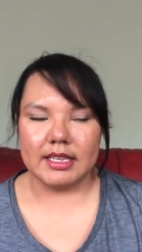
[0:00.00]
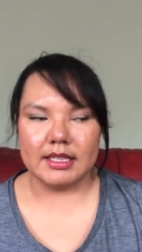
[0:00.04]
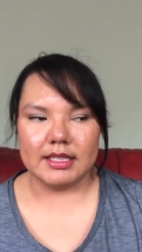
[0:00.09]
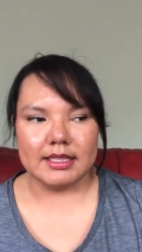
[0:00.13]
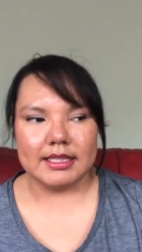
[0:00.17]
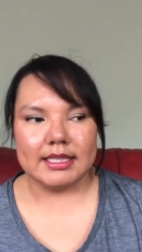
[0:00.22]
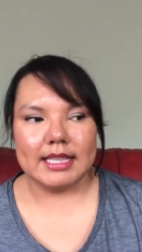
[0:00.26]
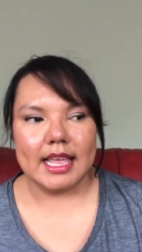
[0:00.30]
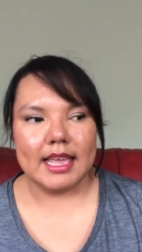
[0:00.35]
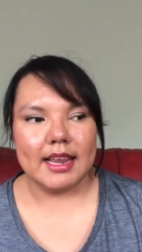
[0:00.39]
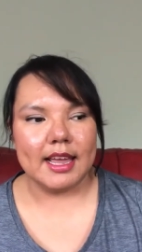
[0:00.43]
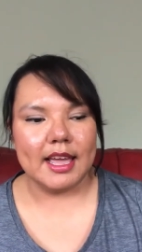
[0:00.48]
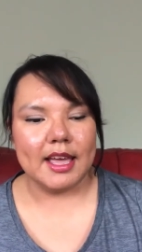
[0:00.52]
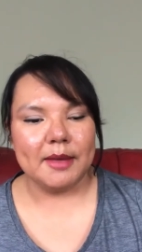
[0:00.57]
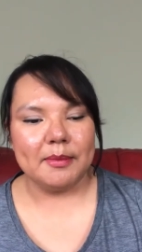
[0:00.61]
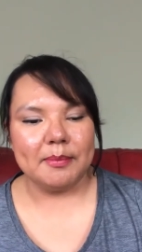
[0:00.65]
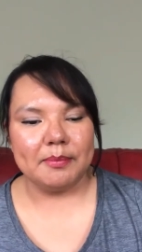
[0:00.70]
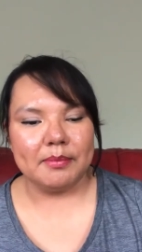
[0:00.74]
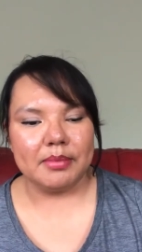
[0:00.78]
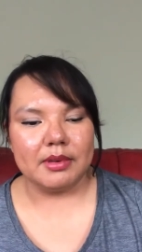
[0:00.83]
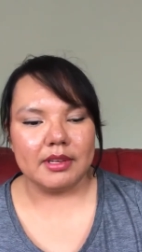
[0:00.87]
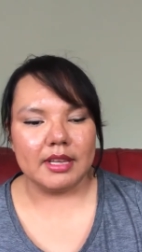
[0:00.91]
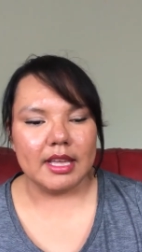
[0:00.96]
set up,
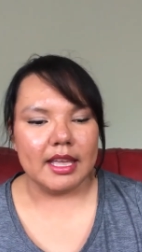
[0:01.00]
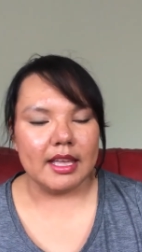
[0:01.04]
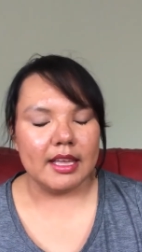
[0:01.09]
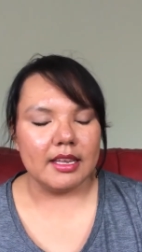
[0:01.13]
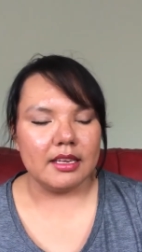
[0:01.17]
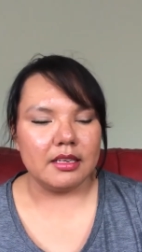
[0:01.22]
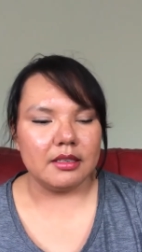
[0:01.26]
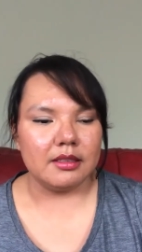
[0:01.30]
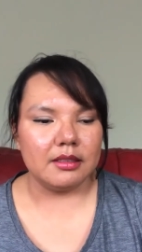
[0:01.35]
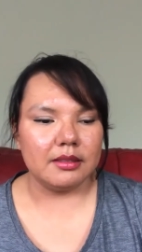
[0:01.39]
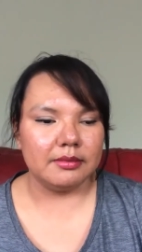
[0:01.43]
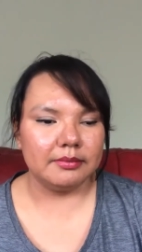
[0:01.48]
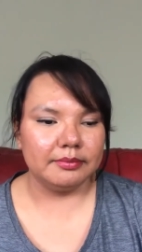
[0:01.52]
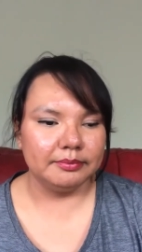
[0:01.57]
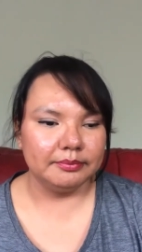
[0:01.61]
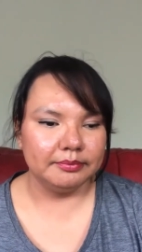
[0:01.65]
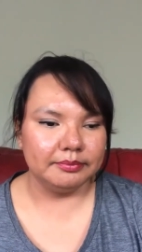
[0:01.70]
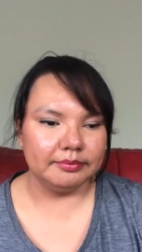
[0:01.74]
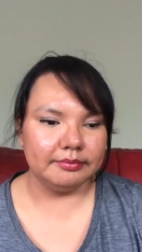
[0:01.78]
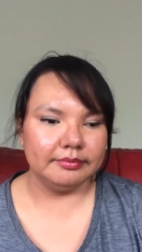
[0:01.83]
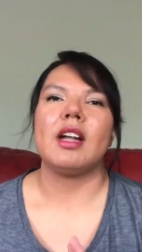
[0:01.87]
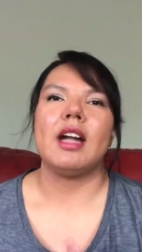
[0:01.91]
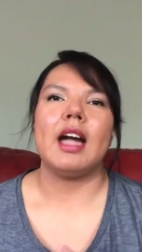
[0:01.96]
and
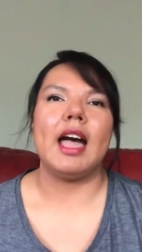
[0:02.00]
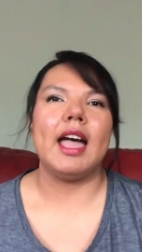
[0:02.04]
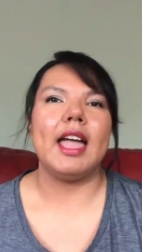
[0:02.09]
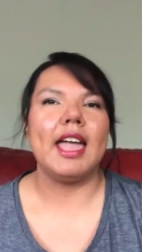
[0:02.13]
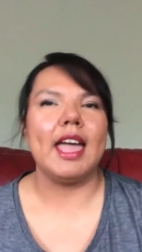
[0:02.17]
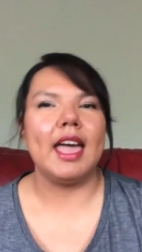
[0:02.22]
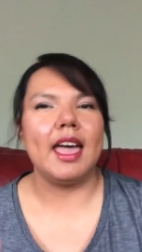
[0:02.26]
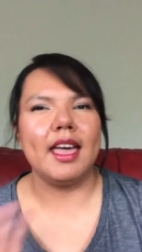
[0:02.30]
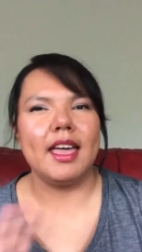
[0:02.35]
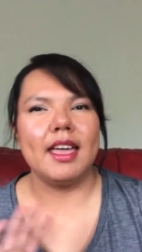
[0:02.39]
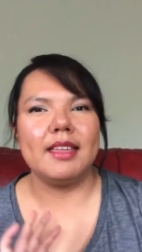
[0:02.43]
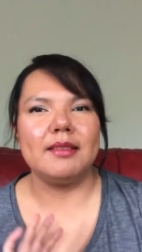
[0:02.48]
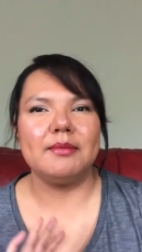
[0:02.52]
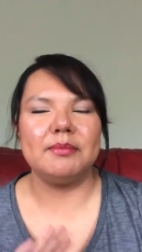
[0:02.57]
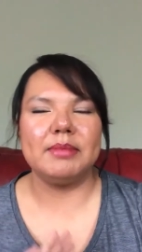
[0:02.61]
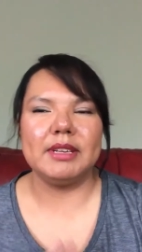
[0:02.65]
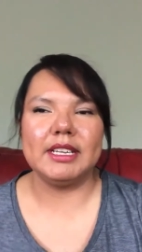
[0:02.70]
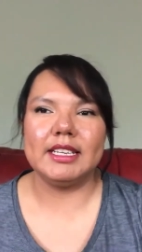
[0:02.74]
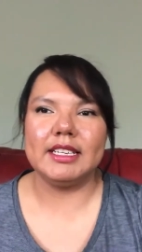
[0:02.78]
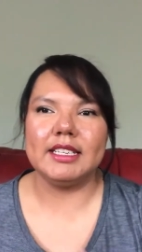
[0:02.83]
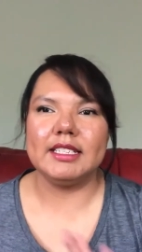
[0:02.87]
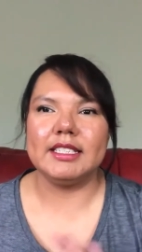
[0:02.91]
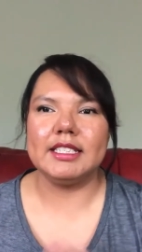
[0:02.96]
I had
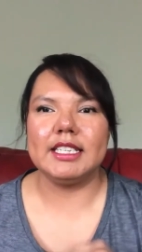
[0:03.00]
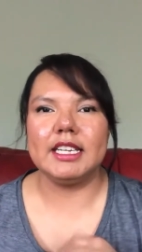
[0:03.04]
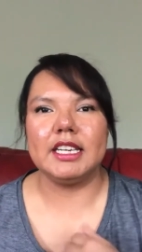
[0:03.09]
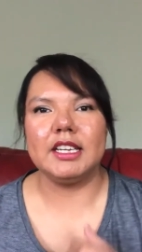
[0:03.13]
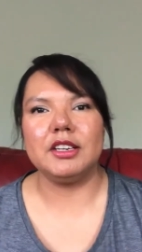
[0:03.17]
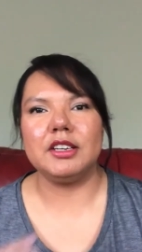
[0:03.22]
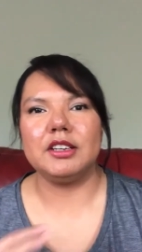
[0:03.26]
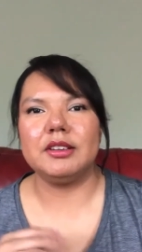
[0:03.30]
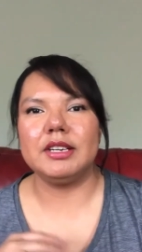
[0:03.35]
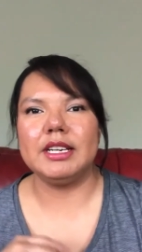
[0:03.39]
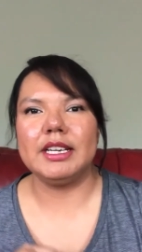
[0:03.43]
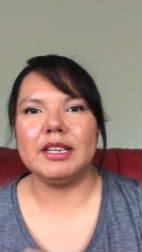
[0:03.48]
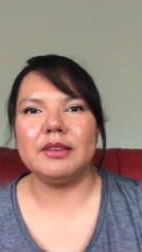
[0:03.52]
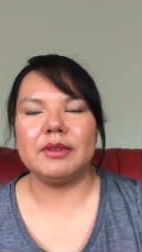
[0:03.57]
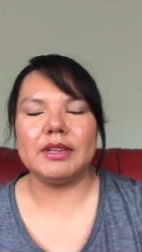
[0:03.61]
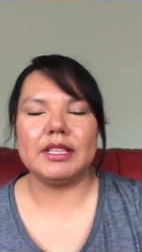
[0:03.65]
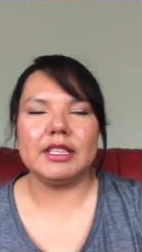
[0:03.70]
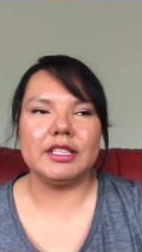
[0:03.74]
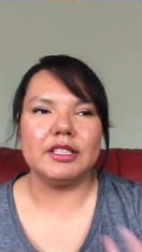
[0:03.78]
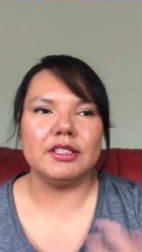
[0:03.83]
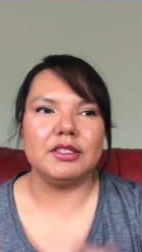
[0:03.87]
been tinkering with